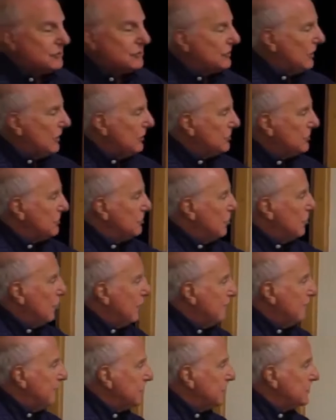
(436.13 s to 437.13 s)
The cells are
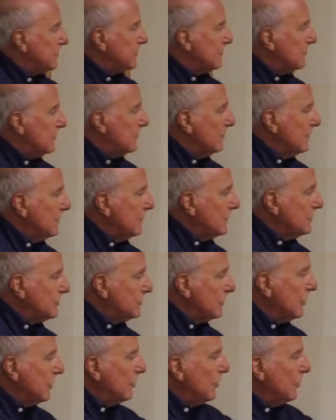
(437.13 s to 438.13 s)
more efficient,
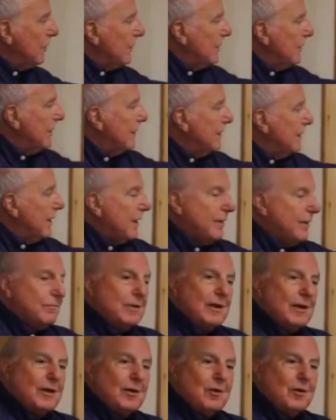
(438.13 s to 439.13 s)
so you really need to
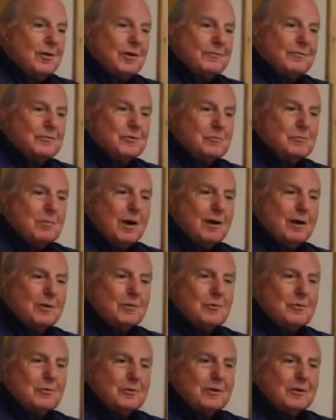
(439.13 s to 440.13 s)
have the Nrf2
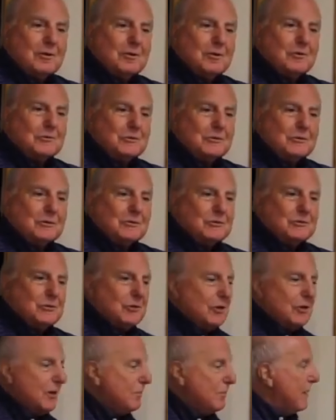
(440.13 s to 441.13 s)
molecule there, don't you? Because
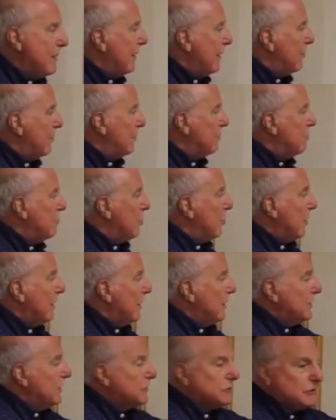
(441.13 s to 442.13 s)
you're going to make, with more
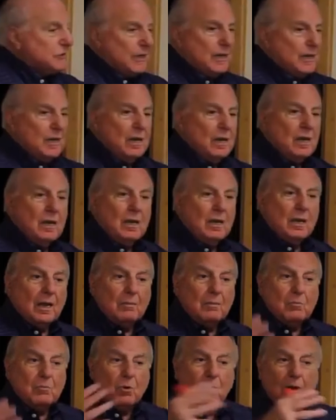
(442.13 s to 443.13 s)
energy
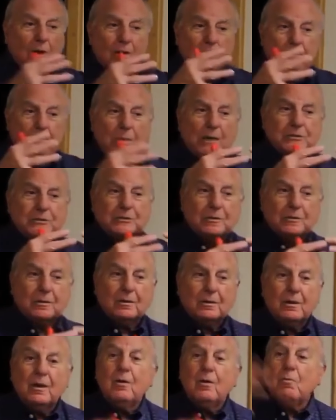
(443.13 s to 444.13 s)
and more
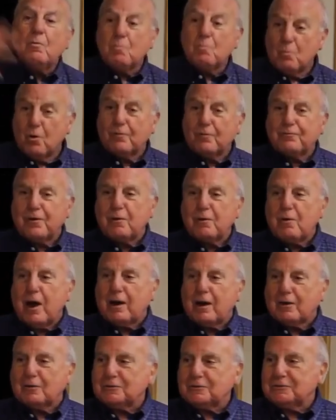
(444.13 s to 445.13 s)
combustion, more free
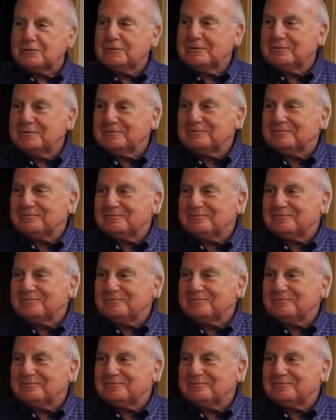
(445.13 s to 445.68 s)
radicals.